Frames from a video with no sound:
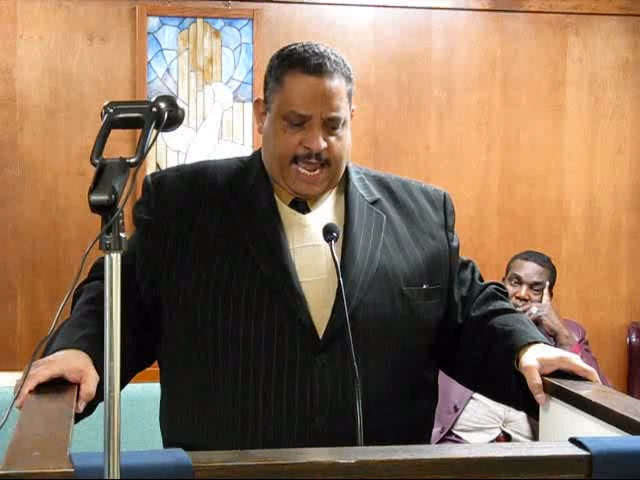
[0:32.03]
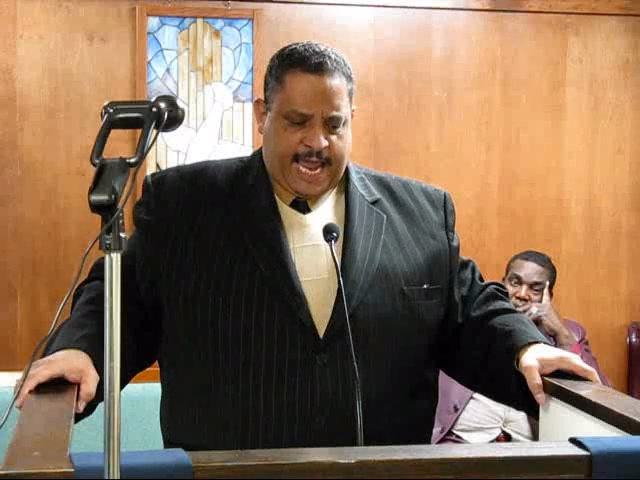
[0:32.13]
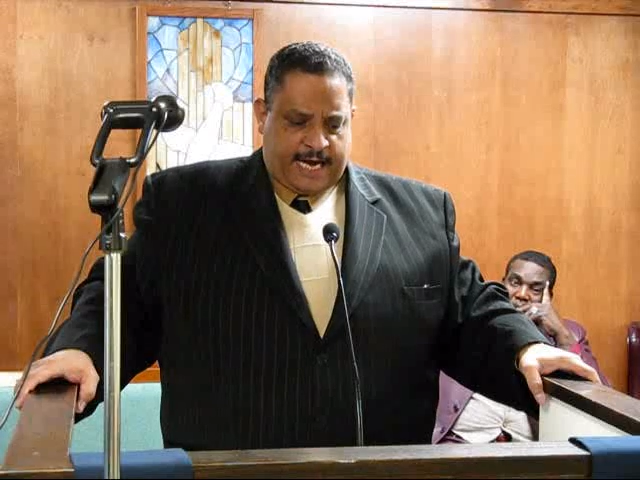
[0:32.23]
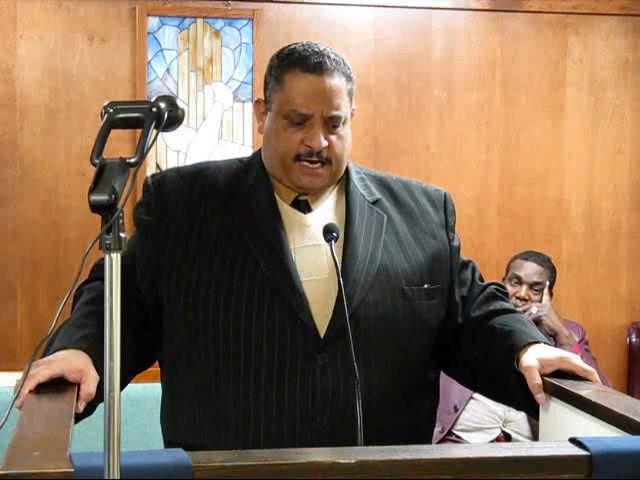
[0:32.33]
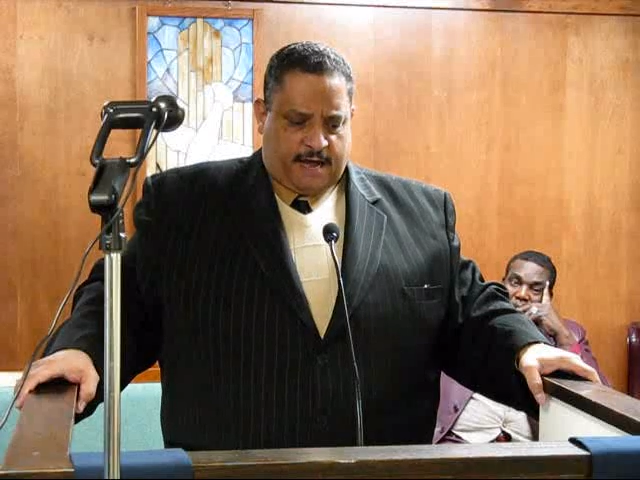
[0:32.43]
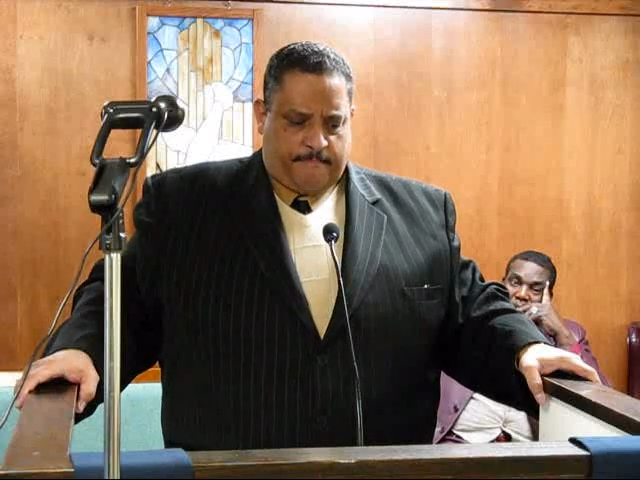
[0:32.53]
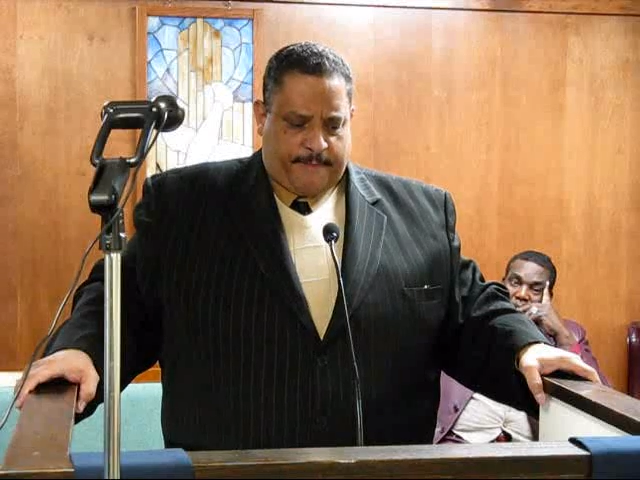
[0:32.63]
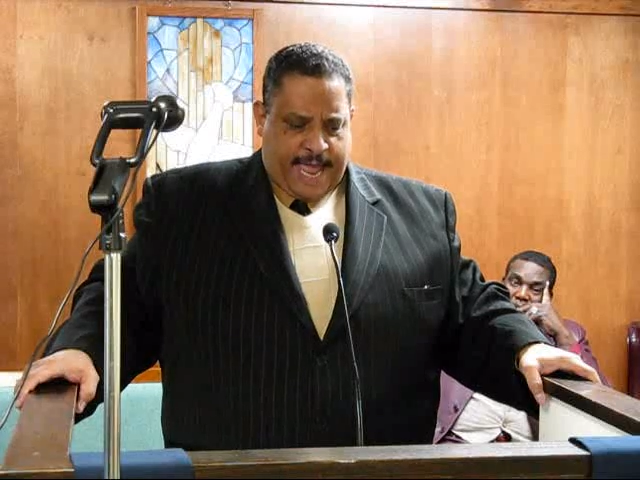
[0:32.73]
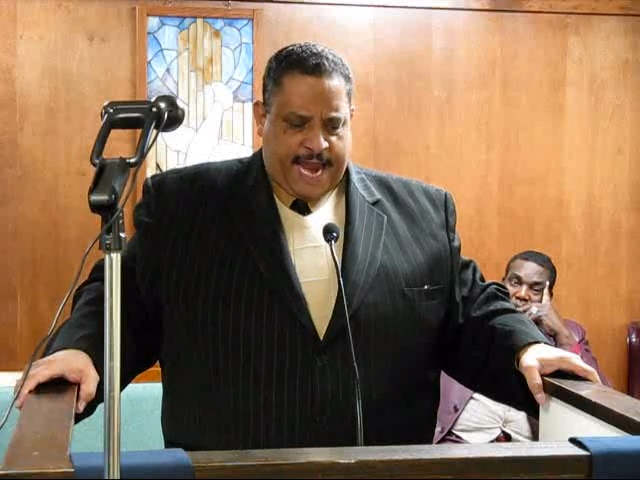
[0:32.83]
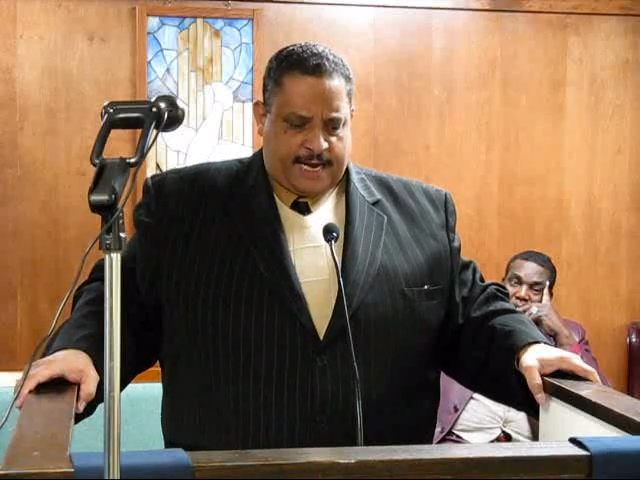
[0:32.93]
And
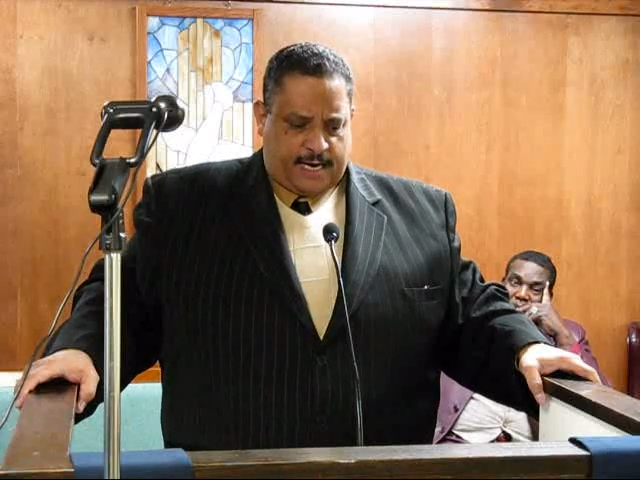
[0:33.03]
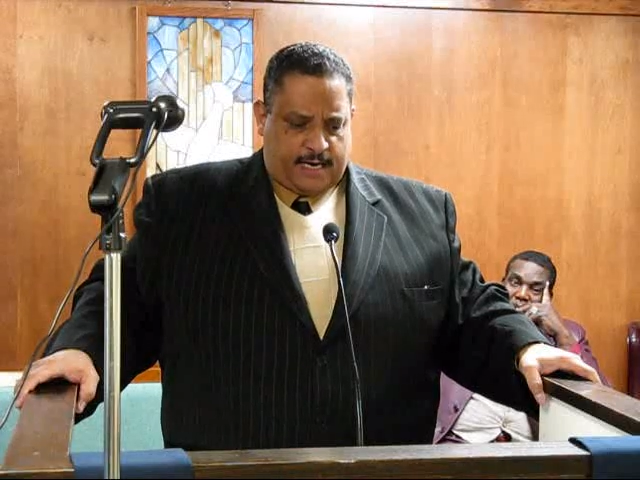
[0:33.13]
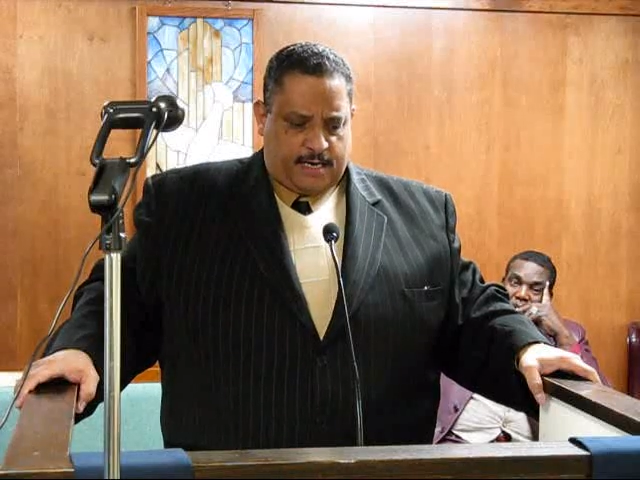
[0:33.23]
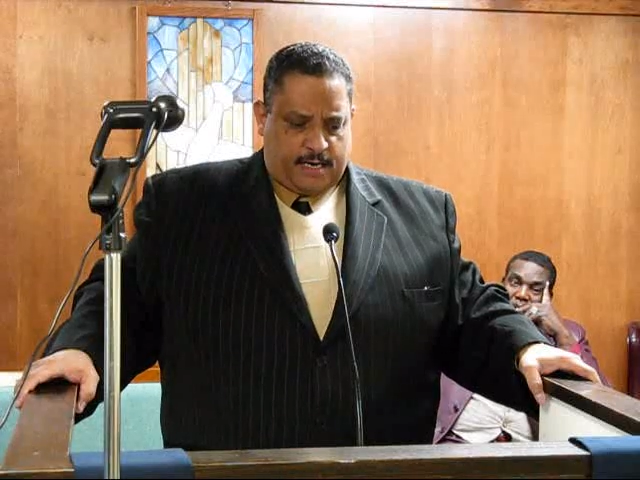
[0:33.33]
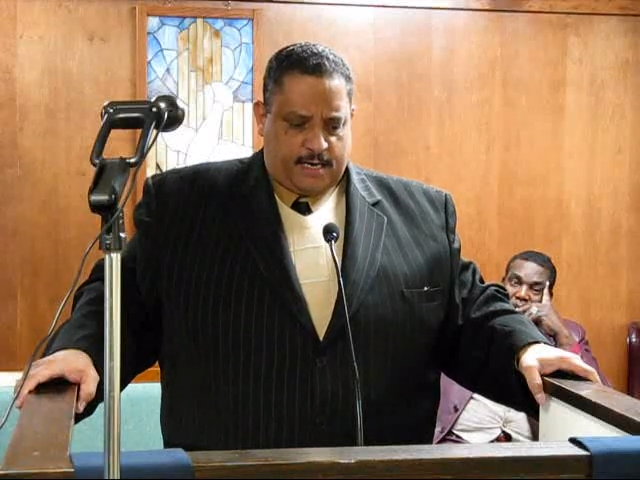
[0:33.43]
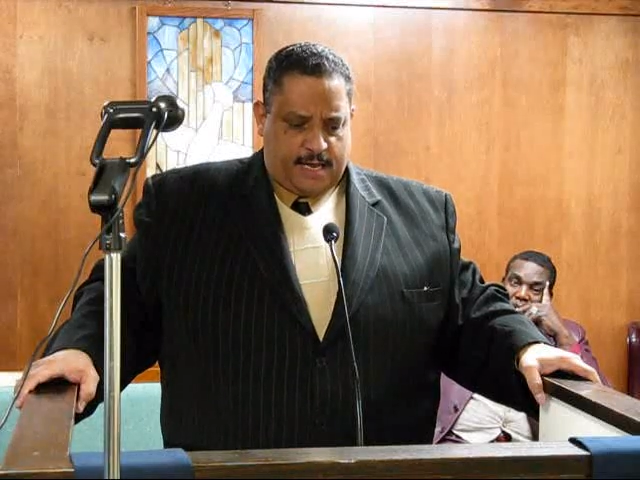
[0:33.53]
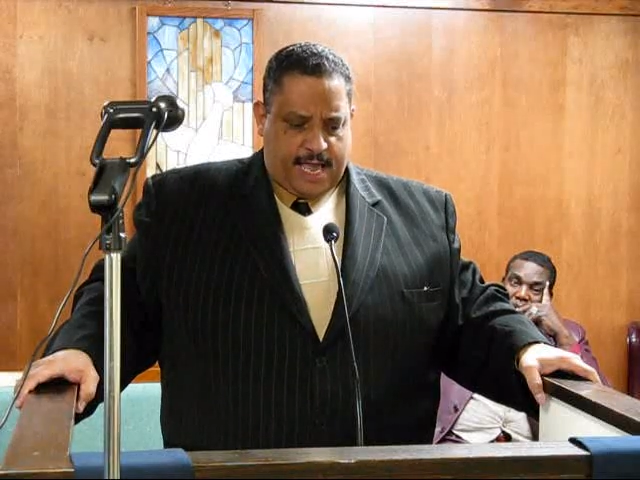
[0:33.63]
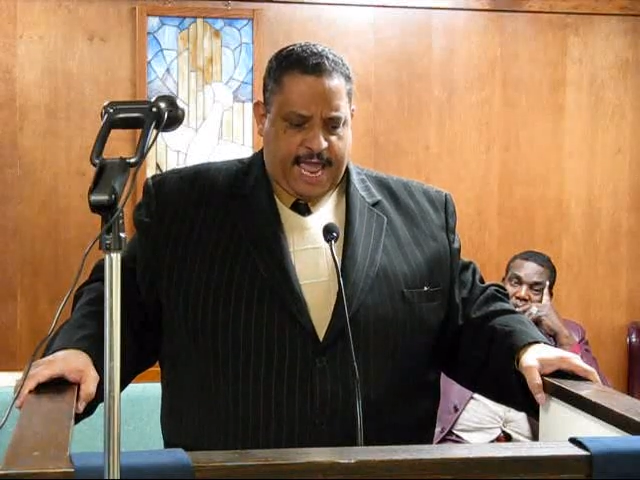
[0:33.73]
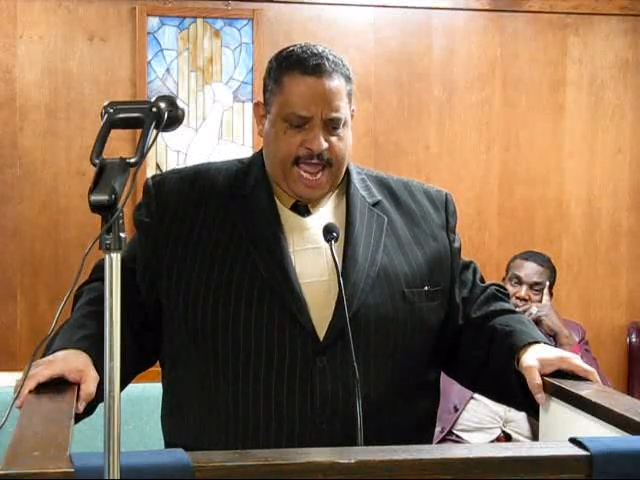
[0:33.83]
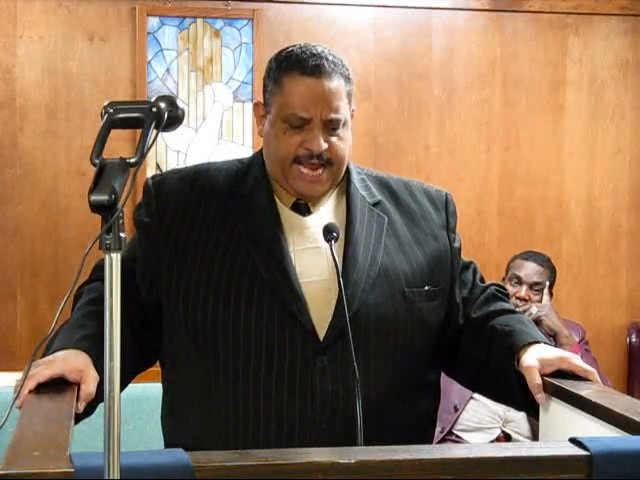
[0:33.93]
commanded,
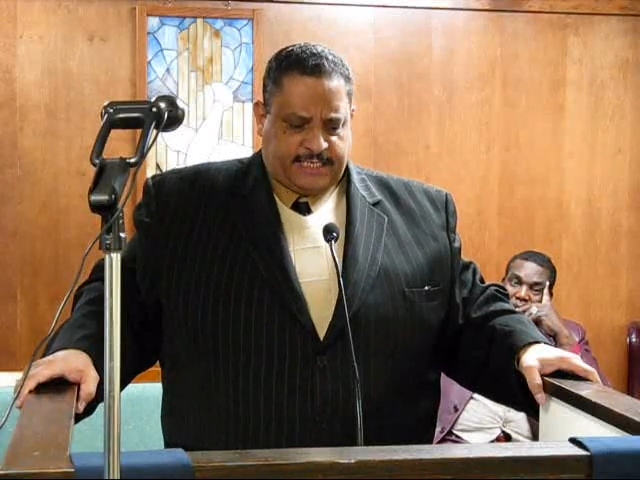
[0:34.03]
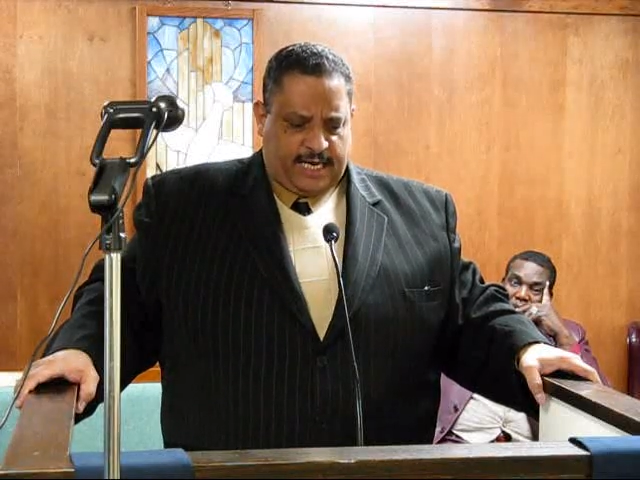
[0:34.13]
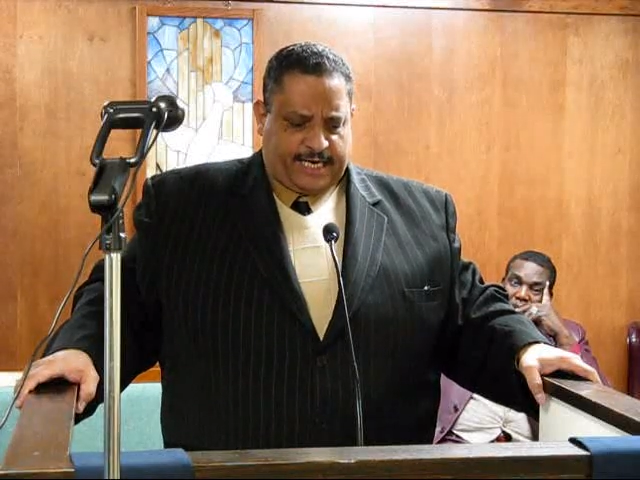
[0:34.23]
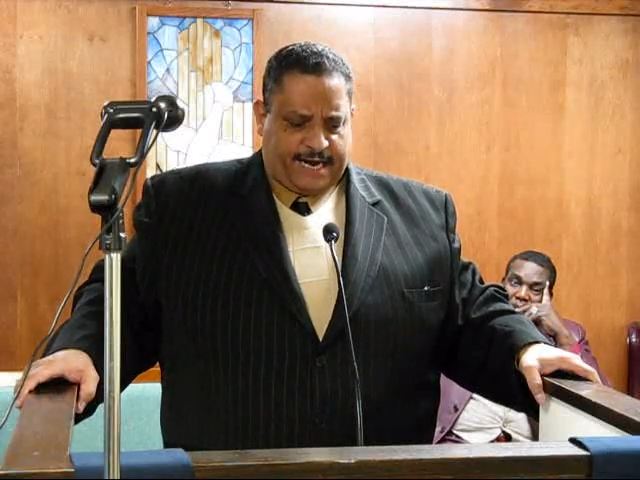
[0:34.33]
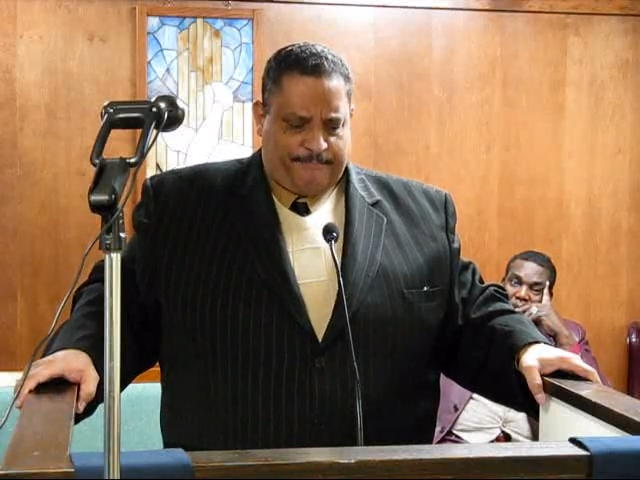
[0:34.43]
Asa